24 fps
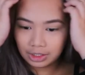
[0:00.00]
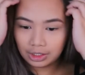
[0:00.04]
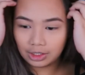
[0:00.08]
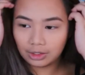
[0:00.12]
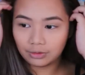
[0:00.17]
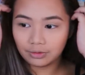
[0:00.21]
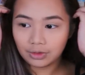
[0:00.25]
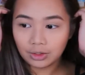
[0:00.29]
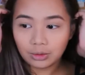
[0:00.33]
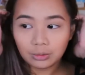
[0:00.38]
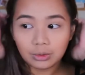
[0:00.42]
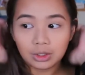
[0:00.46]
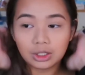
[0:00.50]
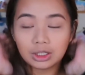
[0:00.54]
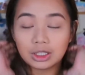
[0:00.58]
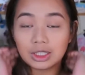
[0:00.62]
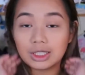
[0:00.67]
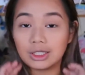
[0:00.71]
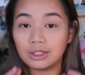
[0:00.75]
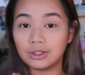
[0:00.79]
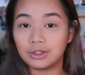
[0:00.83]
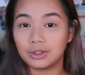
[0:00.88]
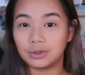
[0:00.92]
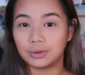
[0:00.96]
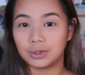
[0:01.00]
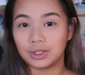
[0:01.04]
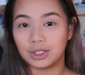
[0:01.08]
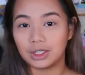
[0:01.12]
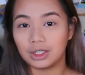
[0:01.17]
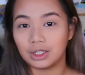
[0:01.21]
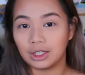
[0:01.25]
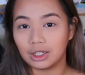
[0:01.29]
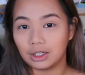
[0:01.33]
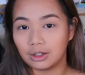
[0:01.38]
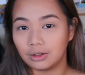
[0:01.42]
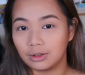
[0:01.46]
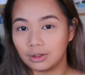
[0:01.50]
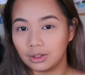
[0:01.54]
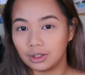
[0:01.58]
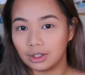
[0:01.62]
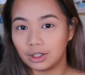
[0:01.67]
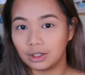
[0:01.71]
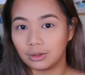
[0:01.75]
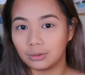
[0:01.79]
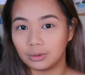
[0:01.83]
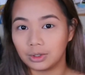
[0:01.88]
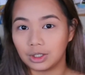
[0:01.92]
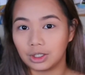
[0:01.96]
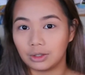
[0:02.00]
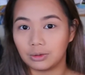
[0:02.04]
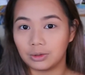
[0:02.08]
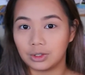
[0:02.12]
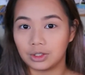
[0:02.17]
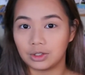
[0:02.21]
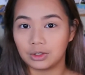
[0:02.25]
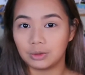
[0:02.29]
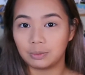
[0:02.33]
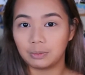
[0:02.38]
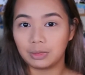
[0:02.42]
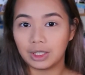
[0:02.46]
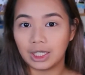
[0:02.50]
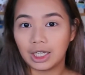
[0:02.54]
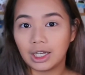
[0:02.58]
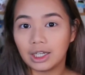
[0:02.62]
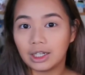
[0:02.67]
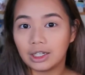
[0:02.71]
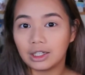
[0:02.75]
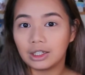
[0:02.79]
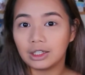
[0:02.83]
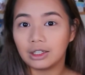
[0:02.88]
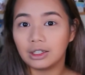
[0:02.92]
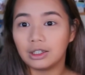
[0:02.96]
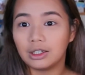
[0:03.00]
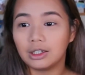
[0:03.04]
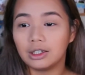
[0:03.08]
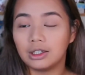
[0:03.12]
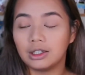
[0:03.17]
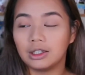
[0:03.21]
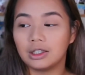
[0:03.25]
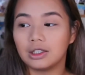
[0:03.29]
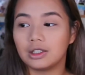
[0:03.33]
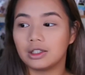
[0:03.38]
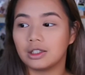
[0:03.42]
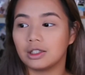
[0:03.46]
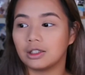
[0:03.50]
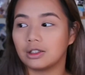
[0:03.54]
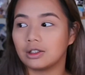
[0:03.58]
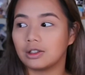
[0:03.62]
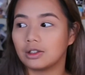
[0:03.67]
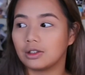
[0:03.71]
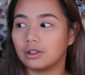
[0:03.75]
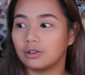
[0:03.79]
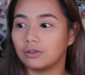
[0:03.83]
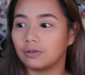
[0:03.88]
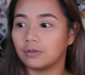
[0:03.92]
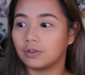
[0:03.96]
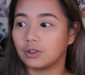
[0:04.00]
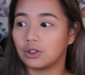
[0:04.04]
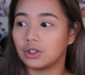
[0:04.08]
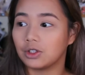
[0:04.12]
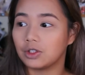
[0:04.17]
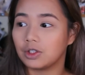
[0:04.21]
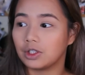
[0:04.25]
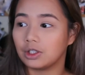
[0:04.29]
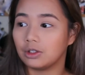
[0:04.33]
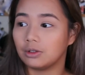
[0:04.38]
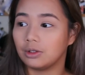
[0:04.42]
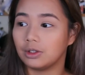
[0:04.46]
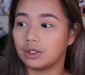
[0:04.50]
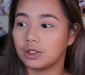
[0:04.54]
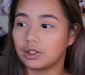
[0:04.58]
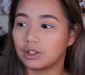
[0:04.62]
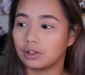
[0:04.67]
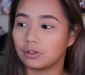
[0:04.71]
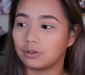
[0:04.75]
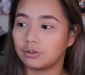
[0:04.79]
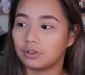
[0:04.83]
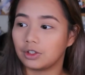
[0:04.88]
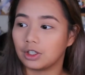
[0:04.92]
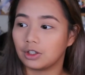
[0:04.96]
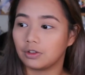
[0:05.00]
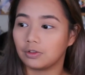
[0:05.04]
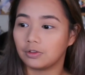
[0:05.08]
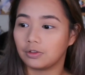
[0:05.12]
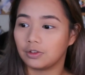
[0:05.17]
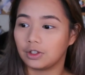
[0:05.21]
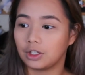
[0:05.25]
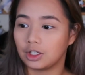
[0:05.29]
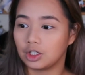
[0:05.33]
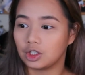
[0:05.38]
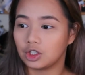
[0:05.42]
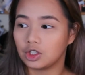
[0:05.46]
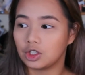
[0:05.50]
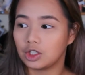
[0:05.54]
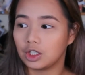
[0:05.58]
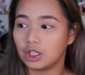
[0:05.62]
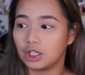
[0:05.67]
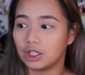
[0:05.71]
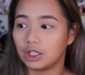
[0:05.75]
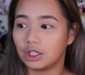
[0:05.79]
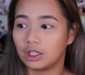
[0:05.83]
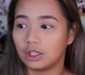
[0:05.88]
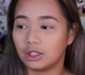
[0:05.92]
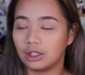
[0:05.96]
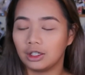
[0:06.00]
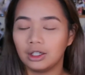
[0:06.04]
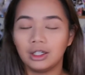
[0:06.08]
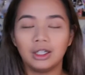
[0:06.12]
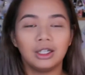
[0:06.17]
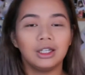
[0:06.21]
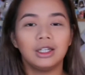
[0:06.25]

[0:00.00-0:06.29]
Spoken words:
even when the series wasn't out yet, when they were just planning it, since the first series of Jeffree and Shane.